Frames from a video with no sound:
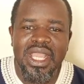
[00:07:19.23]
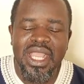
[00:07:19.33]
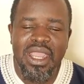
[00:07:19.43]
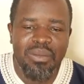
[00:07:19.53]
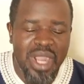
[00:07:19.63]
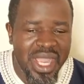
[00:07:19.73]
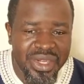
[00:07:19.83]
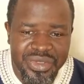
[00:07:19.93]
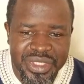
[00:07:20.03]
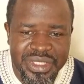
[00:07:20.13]

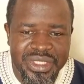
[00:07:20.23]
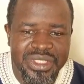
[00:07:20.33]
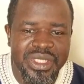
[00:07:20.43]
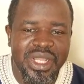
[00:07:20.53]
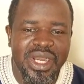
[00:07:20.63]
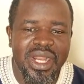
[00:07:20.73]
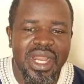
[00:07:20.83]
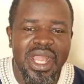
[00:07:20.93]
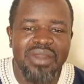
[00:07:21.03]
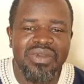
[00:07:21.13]
Carbohydrates in general
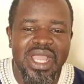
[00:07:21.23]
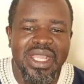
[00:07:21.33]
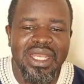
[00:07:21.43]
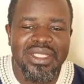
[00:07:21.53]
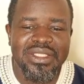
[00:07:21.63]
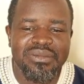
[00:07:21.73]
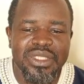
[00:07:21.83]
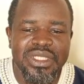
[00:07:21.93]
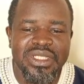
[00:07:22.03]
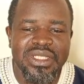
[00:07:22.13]
have high
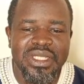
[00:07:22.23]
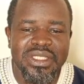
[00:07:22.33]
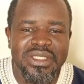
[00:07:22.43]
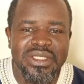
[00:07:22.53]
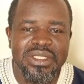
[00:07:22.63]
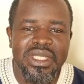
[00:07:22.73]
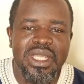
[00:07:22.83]
glycemic index.